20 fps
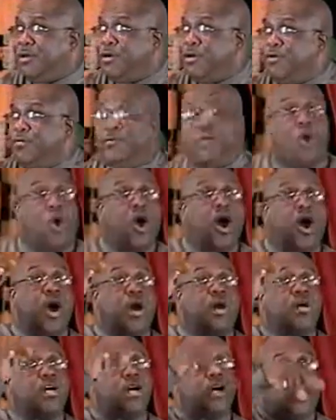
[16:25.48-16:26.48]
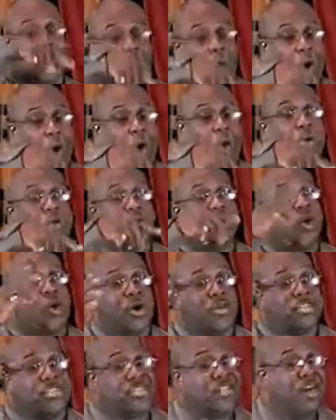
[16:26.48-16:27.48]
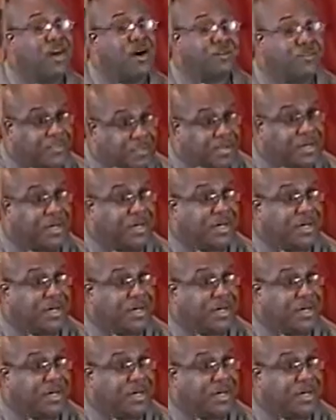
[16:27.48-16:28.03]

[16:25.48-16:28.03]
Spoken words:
for gold or silver.